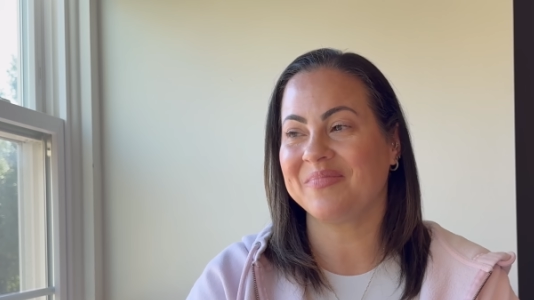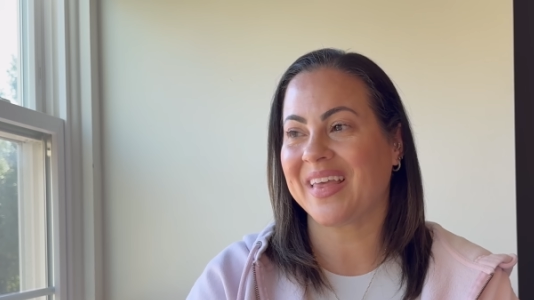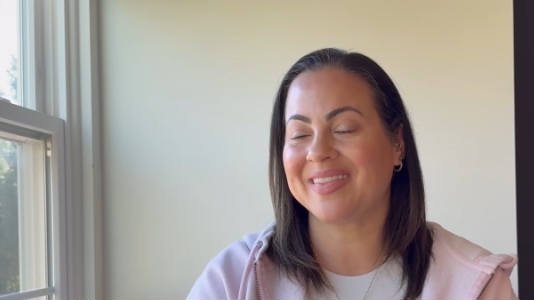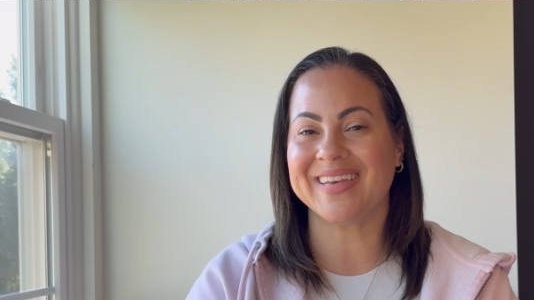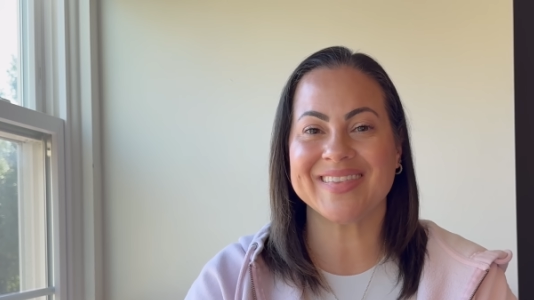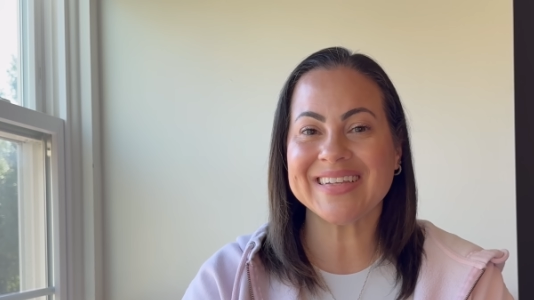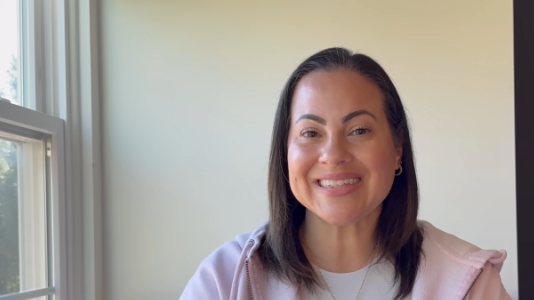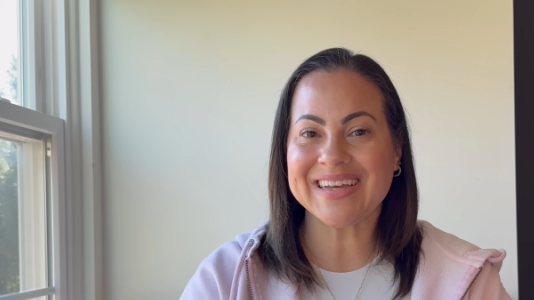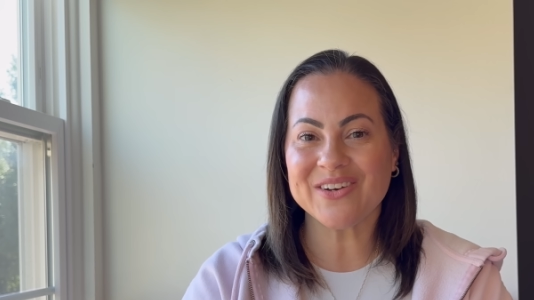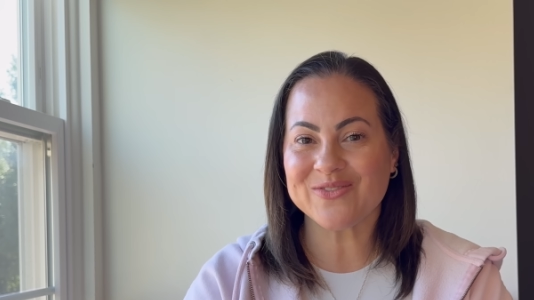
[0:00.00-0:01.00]
I think that's
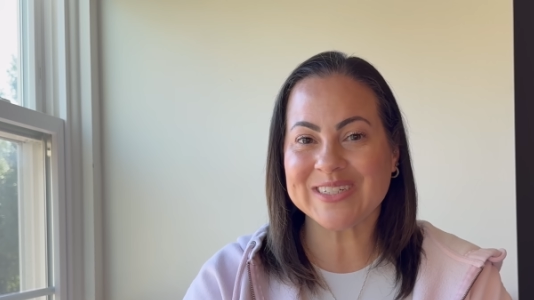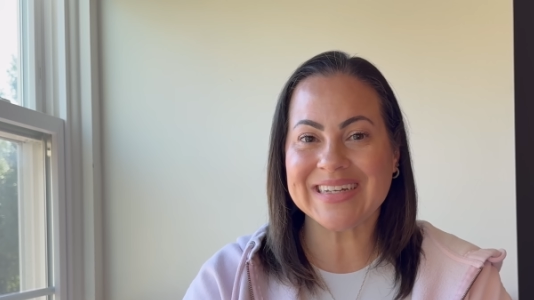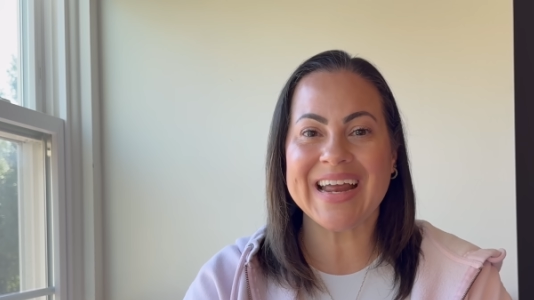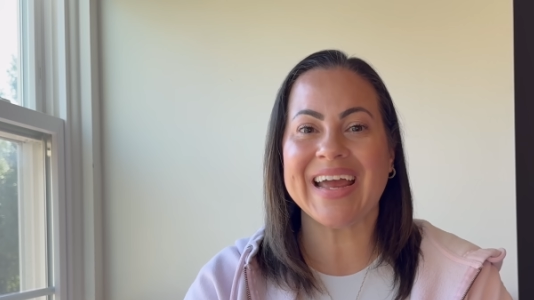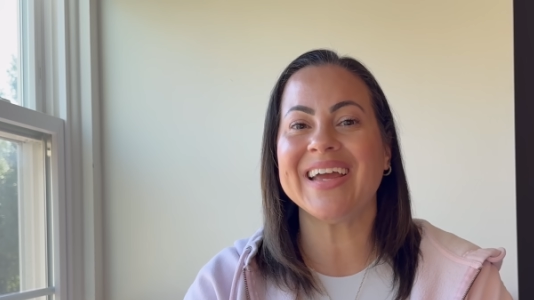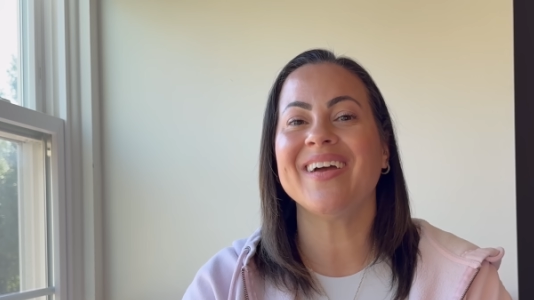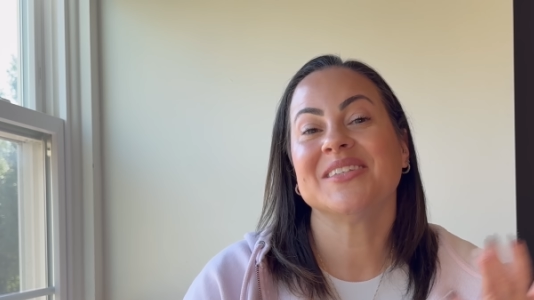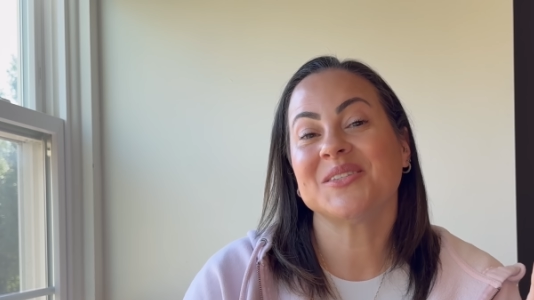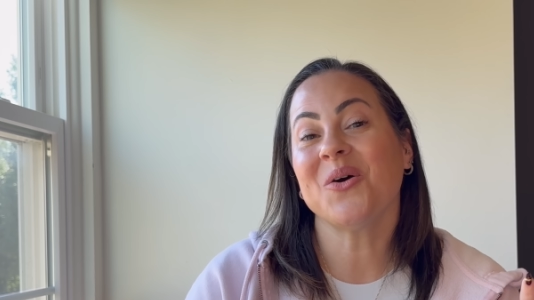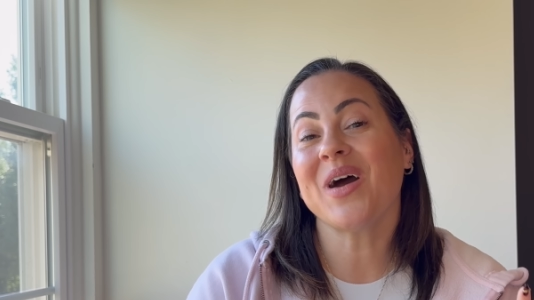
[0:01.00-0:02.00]
it for today.
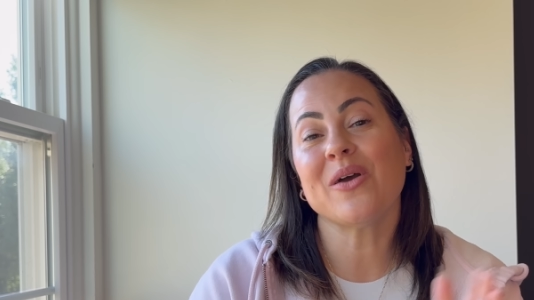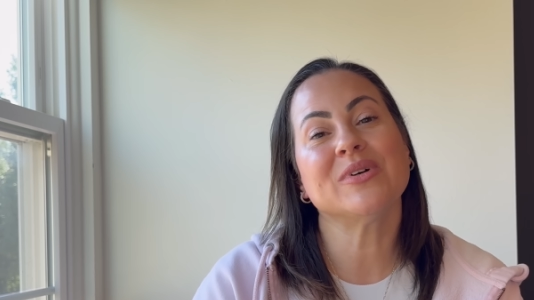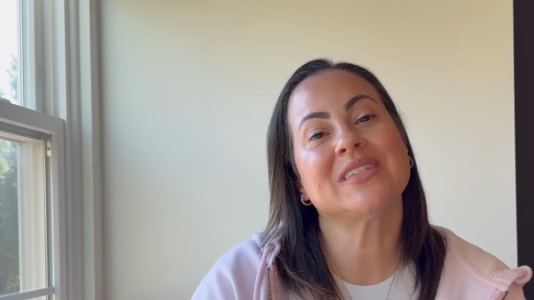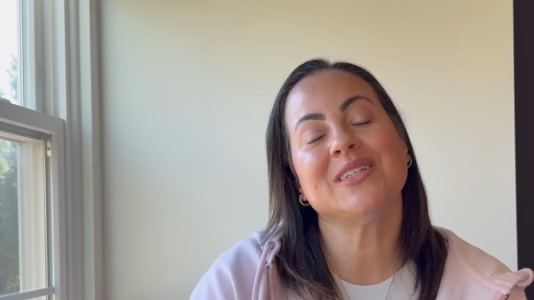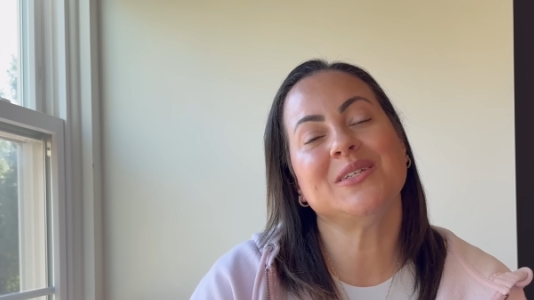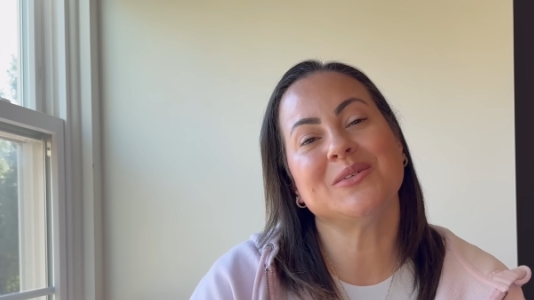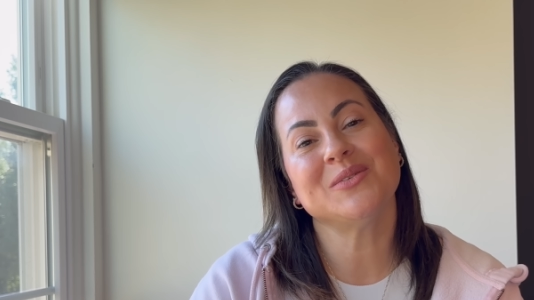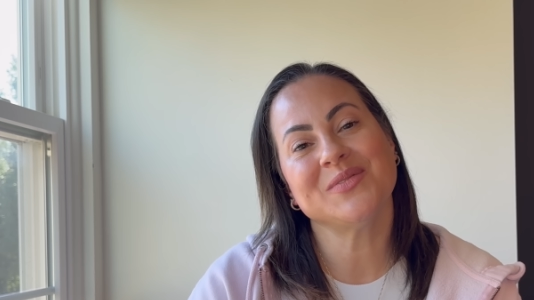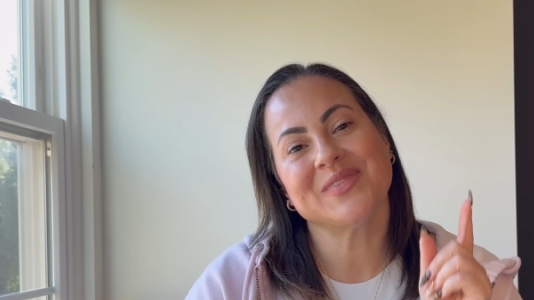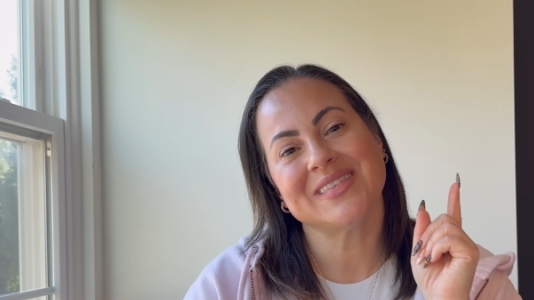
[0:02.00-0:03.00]
So I will see
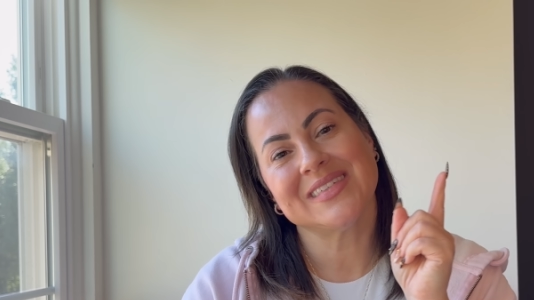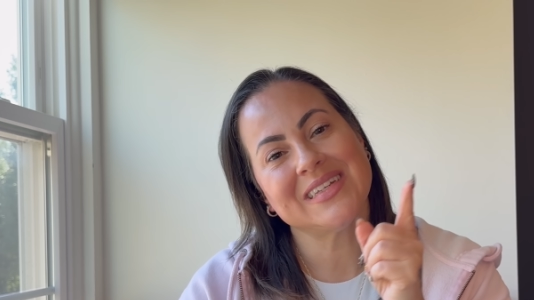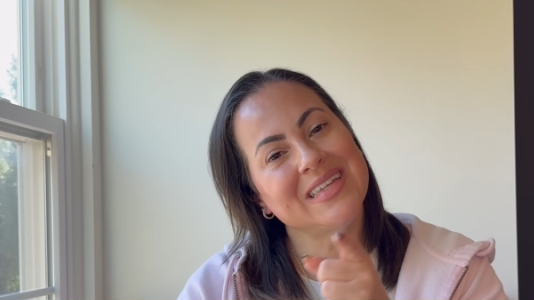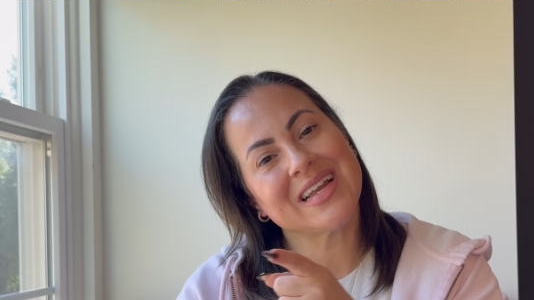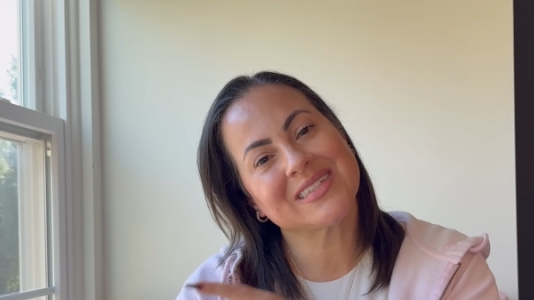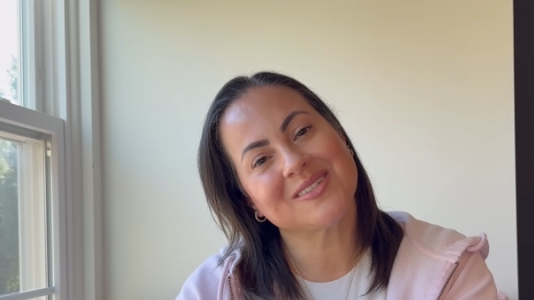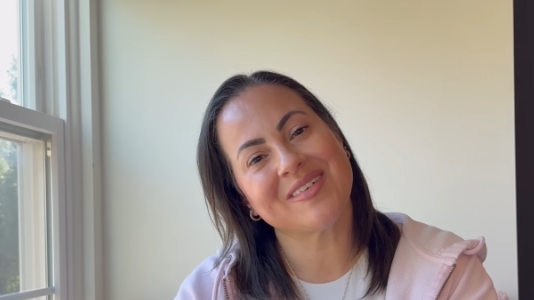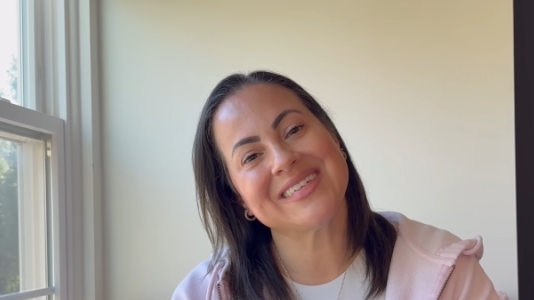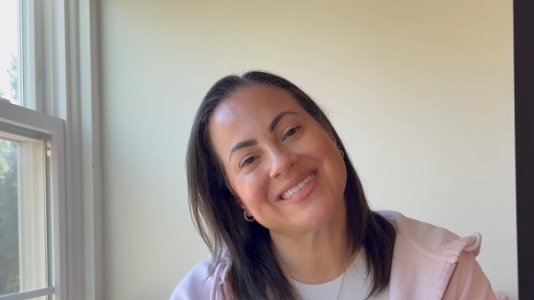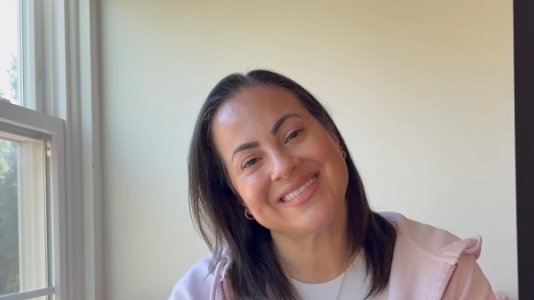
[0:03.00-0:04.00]
you in the next one.
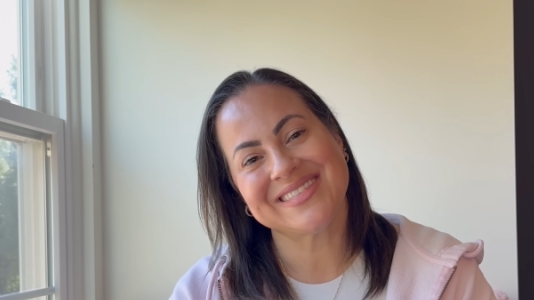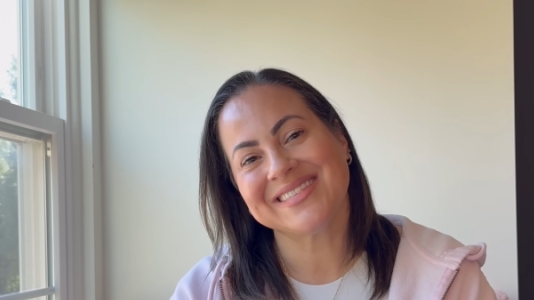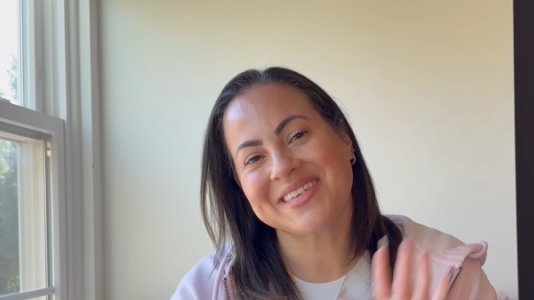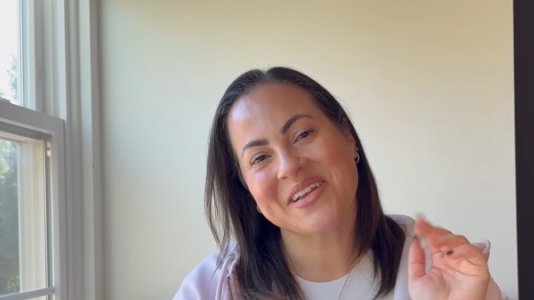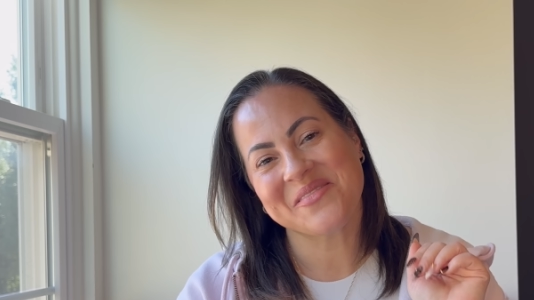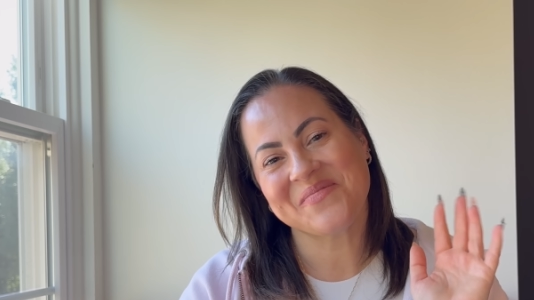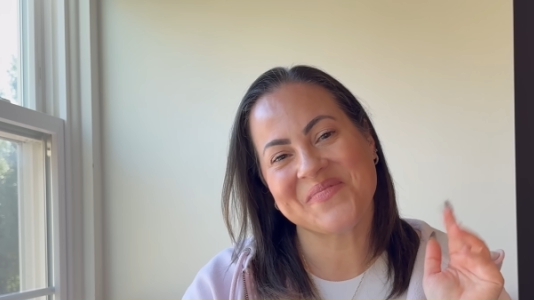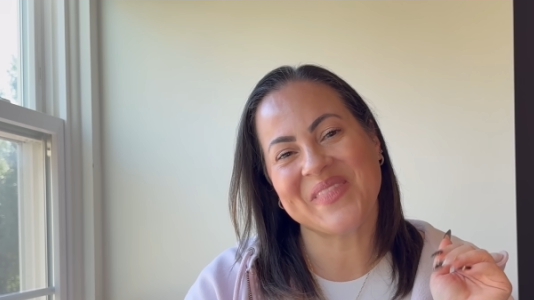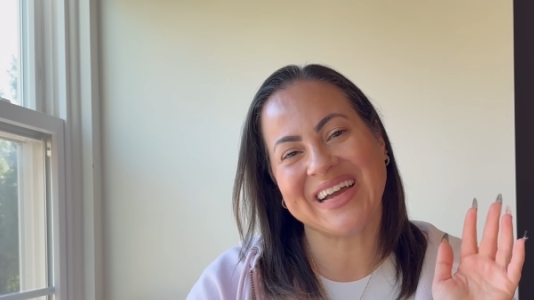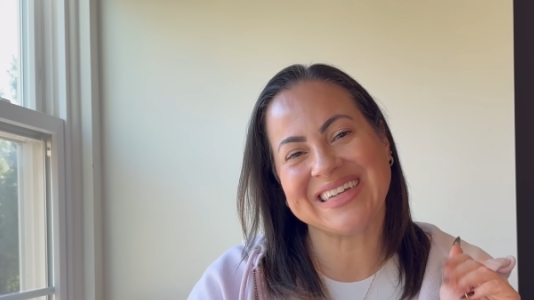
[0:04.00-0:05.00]

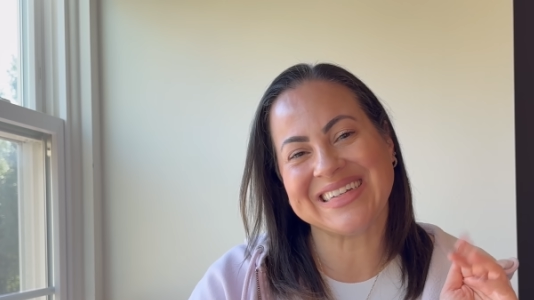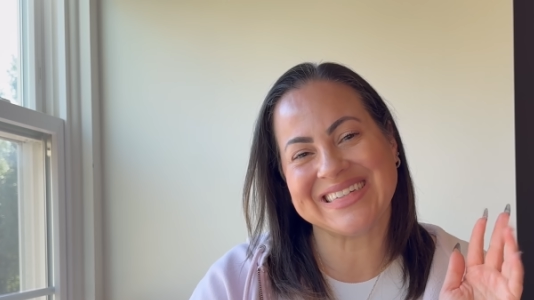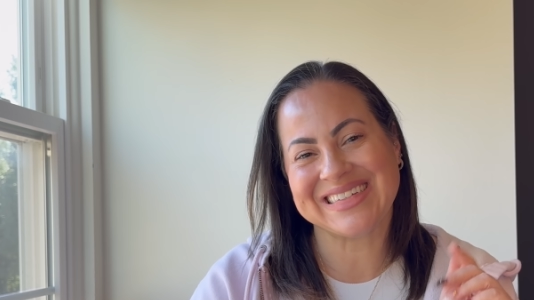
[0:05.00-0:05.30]
Bye.